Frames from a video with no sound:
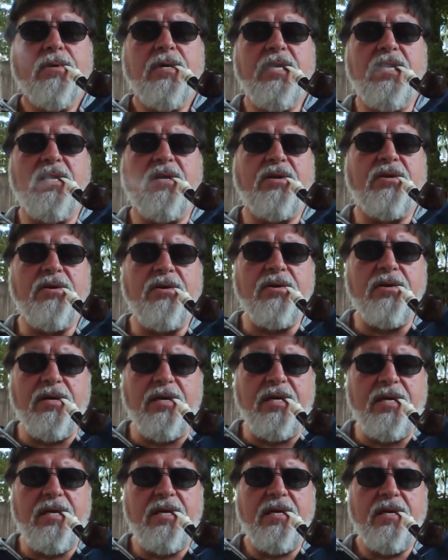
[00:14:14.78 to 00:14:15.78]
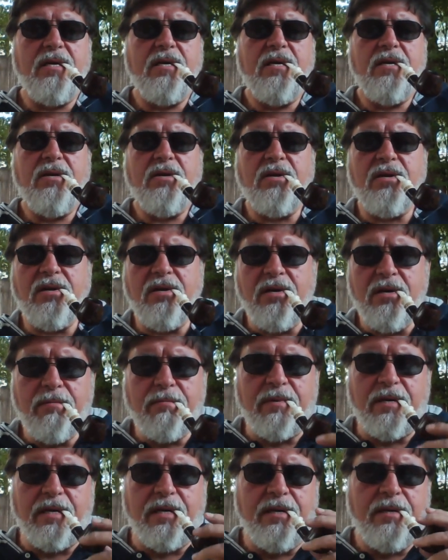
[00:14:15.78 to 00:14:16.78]
And it's certainly
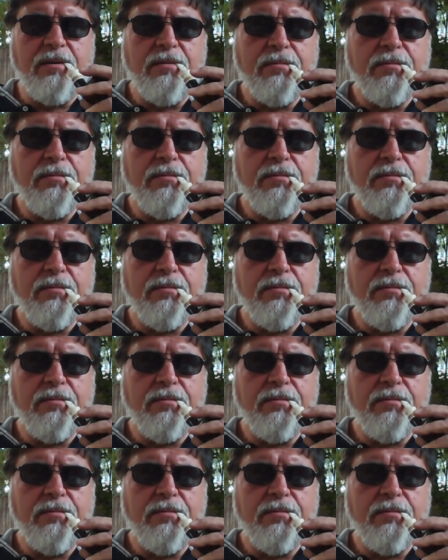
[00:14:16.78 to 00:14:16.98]
stupid